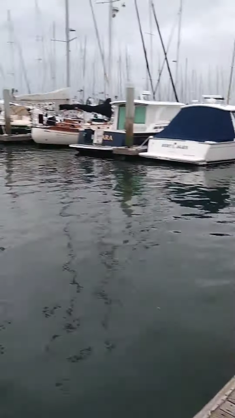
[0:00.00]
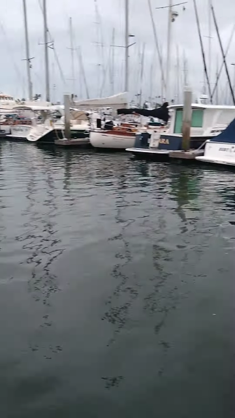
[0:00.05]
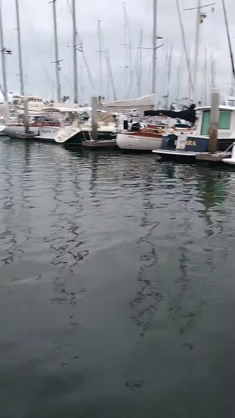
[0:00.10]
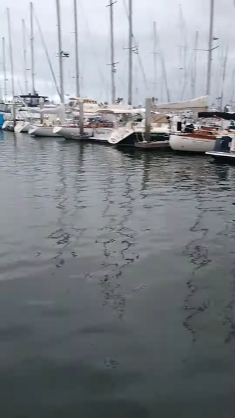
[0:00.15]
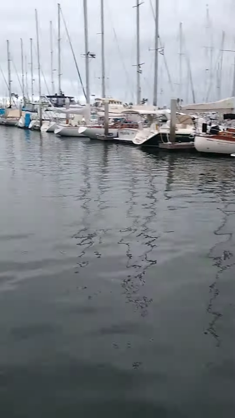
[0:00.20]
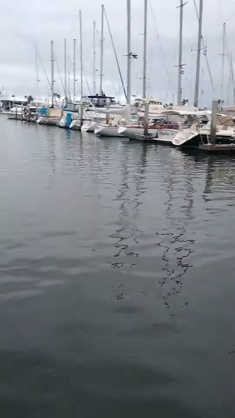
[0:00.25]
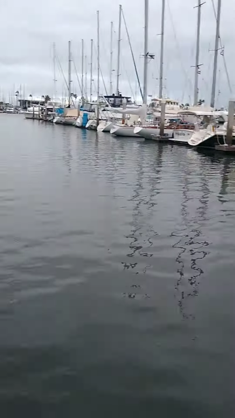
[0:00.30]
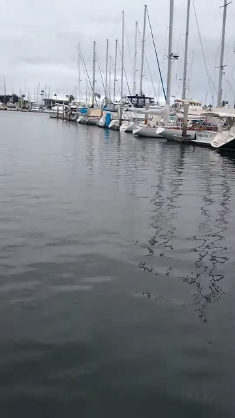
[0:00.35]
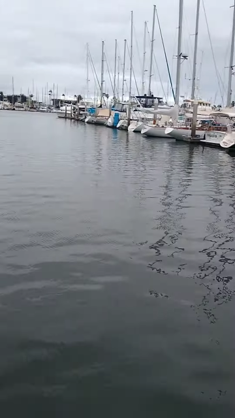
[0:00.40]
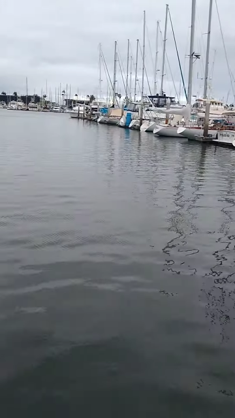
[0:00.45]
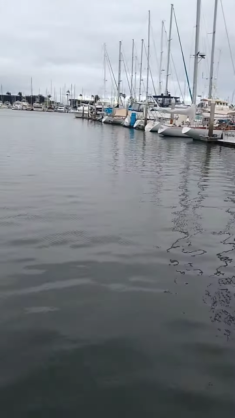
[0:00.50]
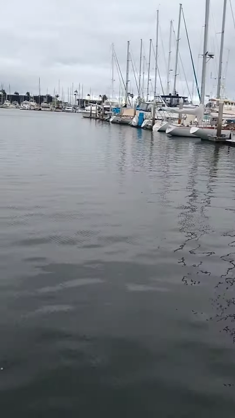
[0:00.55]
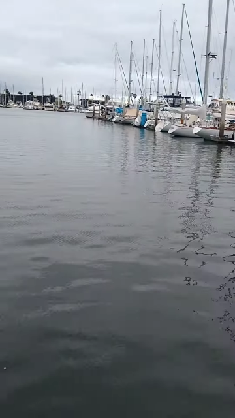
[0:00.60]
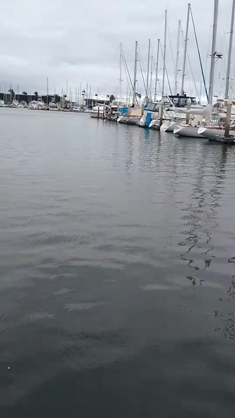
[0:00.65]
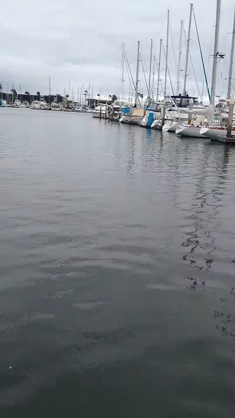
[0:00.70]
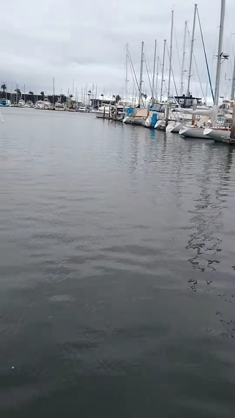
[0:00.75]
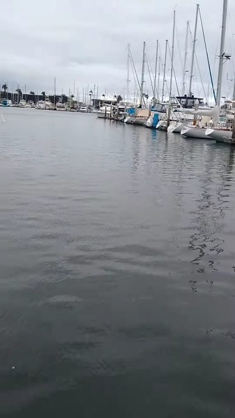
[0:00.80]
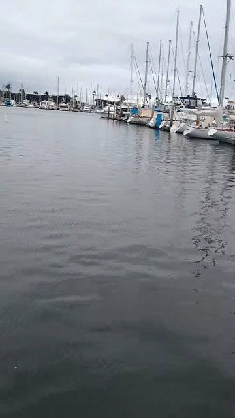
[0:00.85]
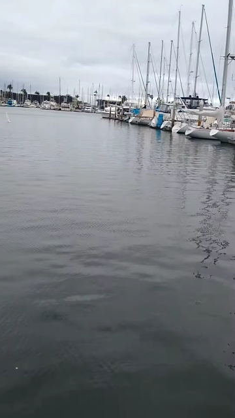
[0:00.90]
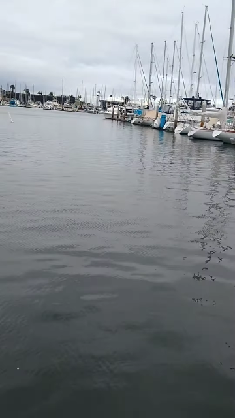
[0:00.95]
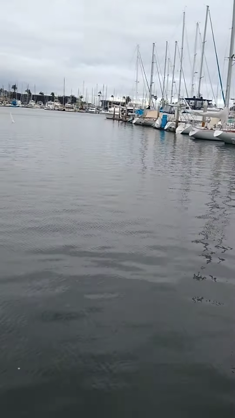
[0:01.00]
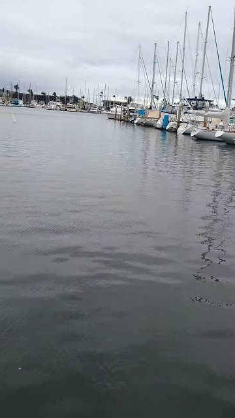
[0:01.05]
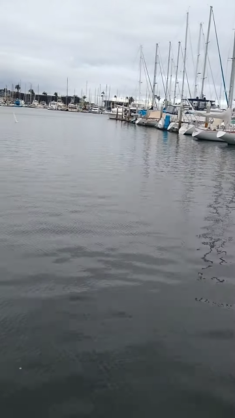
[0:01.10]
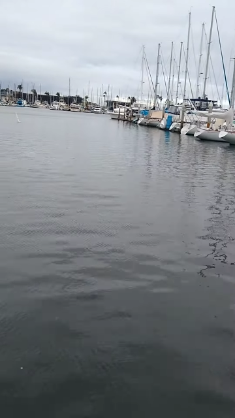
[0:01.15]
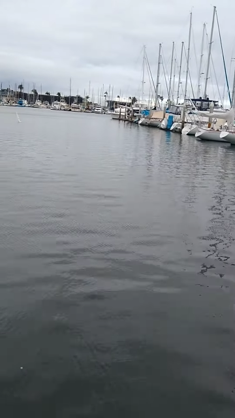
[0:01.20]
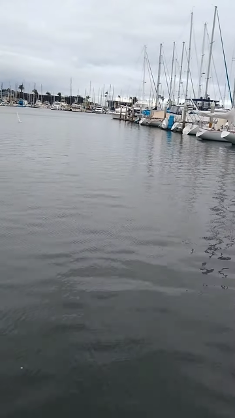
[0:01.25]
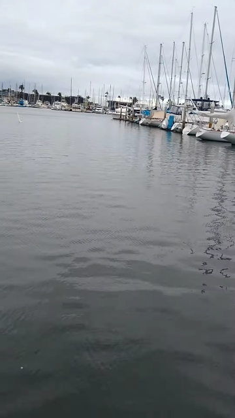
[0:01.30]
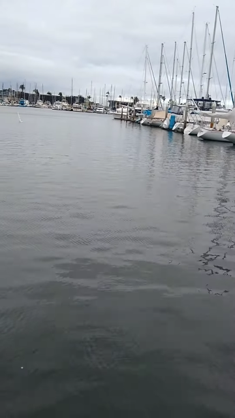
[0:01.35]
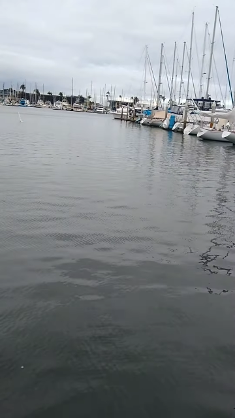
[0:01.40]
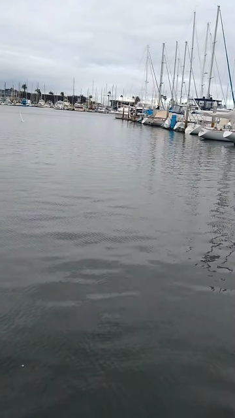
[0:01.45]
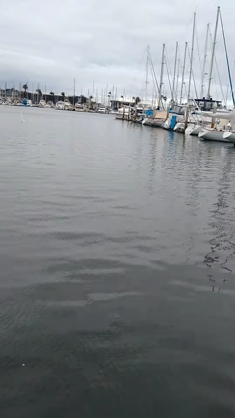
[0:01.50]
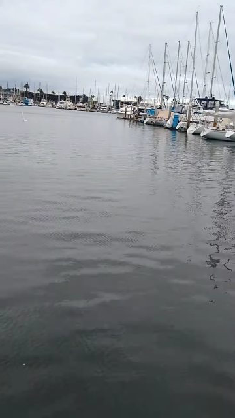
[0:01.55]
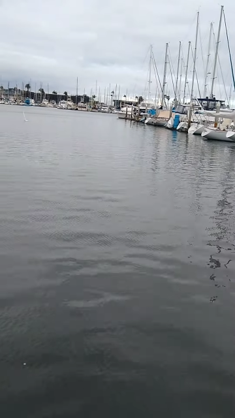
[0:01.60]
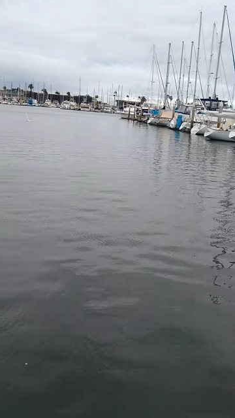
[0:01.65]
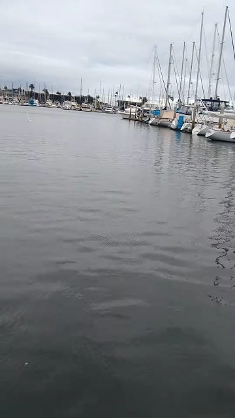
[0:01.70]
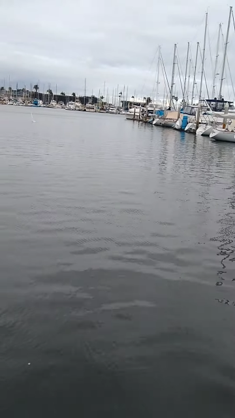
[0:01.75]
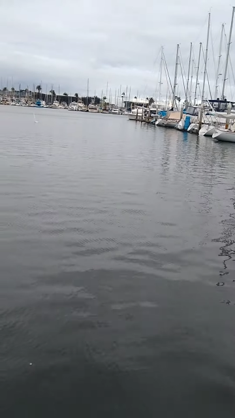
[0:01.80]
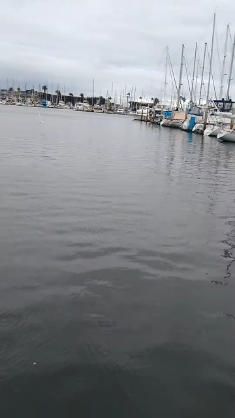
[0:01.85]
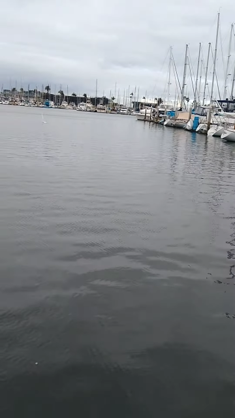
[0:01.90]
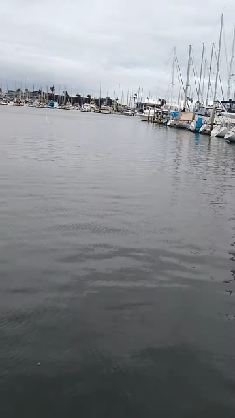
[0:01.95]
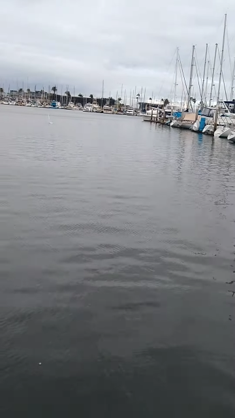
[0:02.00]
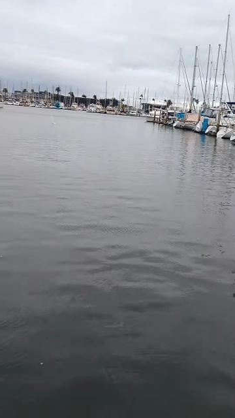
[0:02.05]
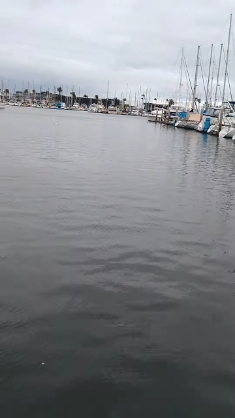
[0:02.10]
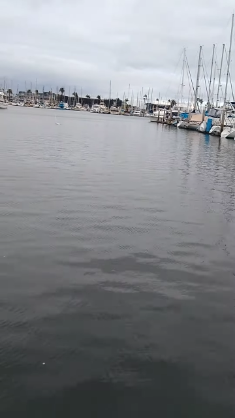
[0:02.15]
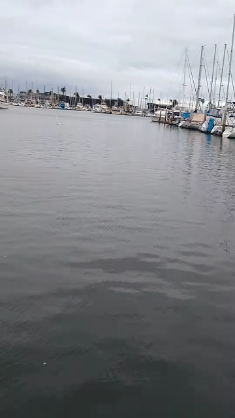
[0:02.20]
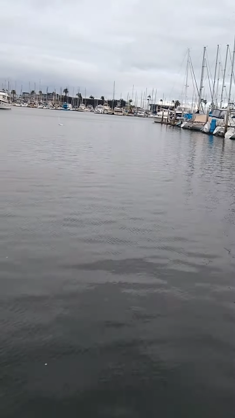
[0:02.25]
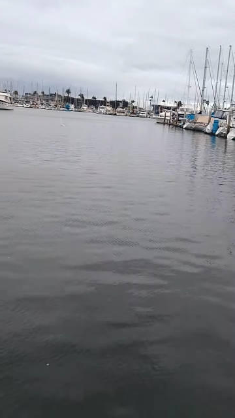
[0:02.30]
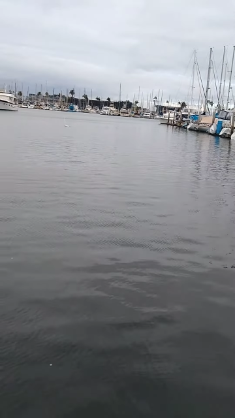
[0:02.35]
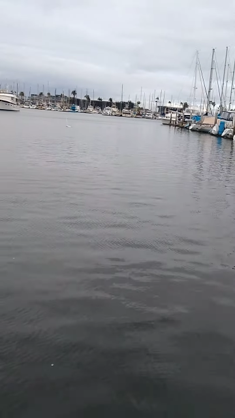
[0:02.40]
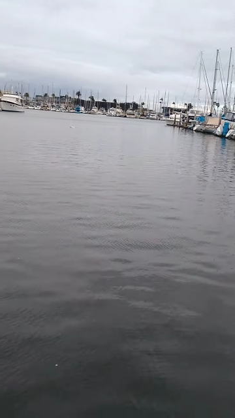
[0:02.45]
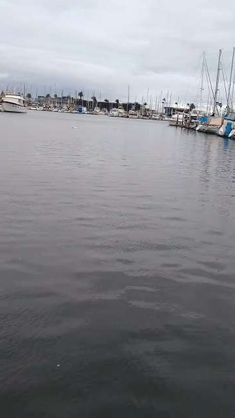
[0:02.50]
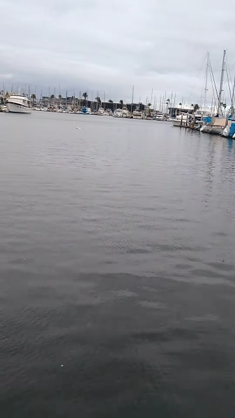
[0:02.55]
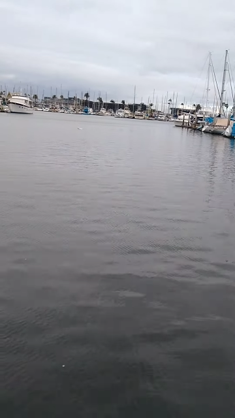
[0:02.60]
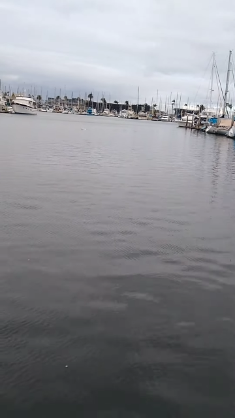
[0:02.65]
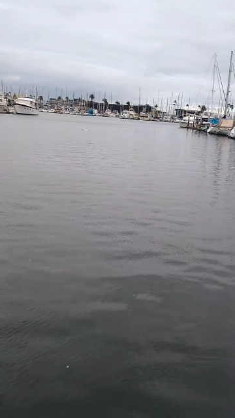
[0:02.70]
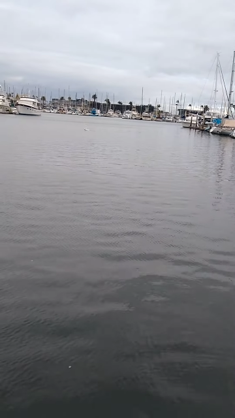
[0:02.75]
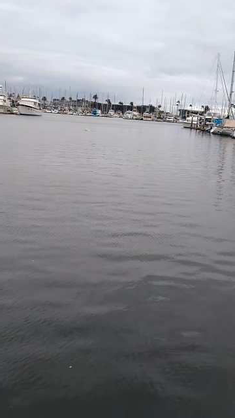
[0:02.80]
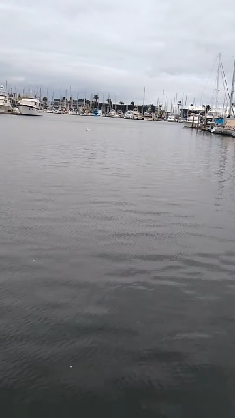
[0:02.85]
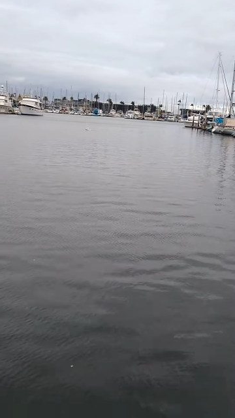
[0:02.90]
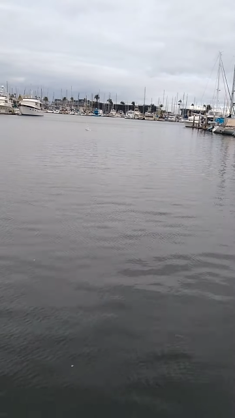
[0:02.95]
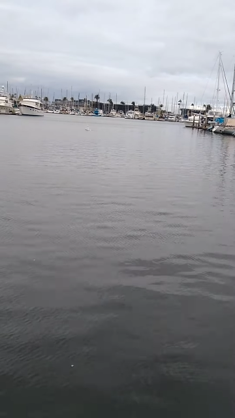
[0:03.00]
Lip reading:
No face is visible, so there are no lips to read.